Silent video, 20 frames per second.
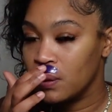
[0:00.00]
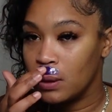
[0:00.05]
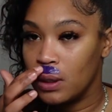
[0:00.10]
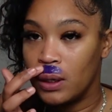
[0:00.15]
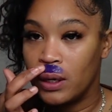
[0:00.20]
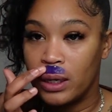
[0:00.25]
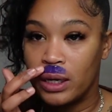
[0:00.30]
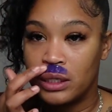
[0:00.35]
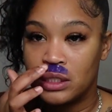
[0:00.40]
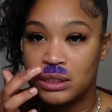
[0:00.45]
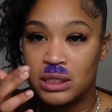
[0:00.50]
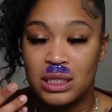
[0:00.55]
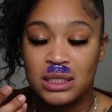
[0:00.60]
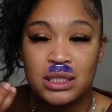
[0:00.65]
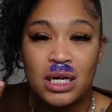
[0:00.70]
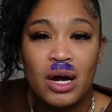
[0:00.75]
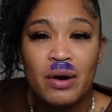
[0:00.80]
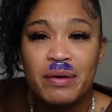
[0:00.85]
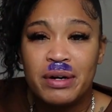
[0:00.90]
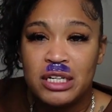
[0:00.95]
All right, see, it's
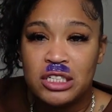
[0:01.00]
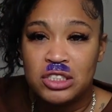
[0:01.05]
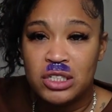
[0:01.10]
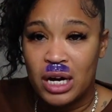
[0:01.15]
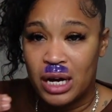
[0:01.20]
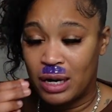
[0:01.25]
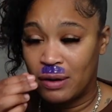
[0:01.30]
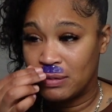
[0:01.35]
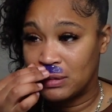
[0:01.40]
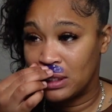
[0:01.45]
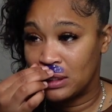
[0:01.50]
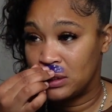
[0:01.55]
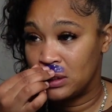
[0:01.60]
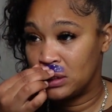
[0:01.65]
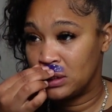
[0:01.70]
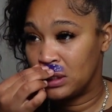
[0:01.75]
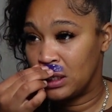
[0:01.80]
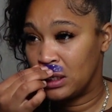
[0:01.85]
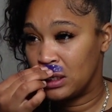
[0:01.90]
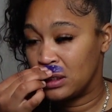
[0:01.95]
already dry. That was like 2
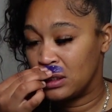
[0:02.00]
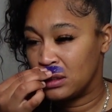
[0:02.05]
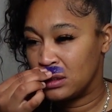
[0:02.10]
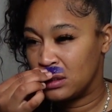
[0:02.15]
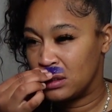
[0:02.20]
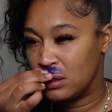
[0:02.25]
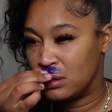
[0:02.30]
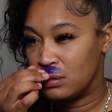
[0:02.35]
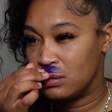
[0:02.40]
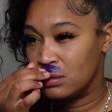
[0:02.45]
seconds, so.